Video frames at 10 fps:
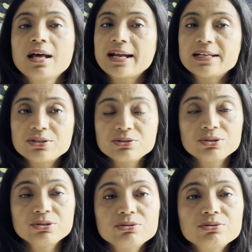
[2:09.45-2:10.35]
ready to
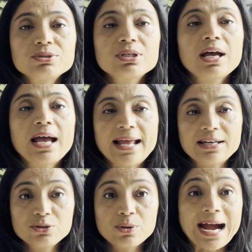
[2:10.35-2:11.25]
use,
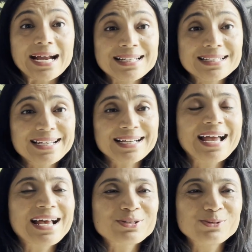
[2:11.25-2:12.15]
and your ID check
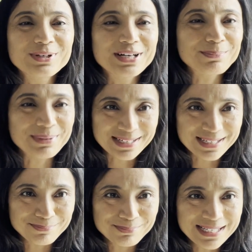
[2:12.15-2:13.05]
has already been
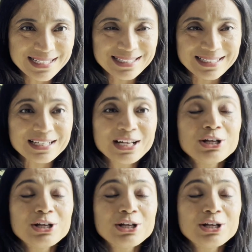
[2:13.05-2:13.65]
completed.